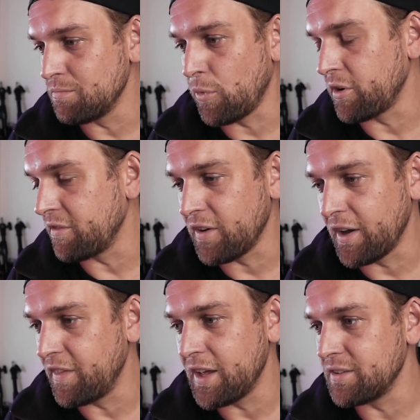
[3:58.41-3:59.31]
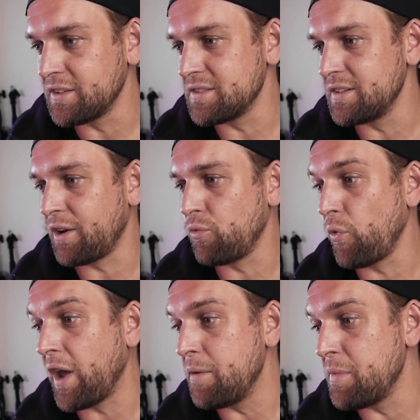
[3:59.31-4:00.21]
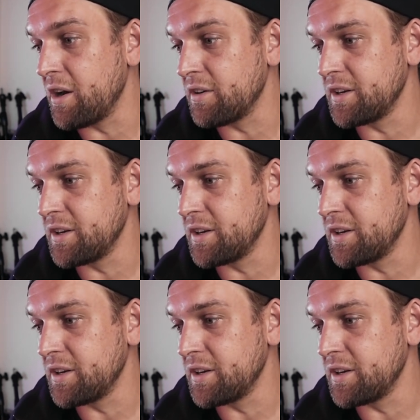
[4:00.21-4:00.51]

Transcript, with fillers: modified that and does it like way better